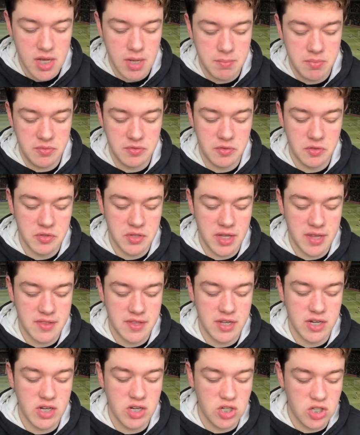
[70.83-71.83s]
Before that,
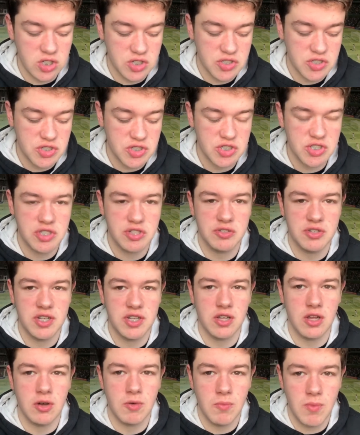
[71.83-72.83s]
they lost
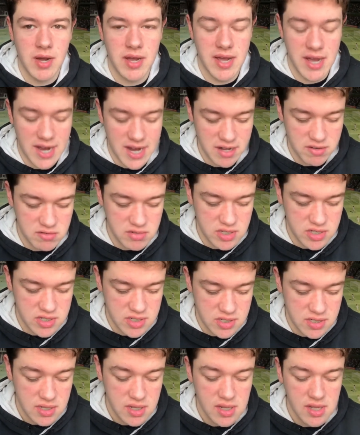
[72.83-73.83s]
2-0 away at
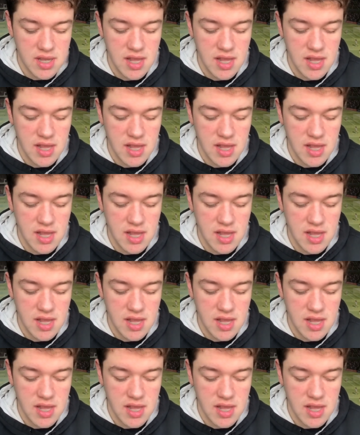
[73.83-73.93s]
Accrington,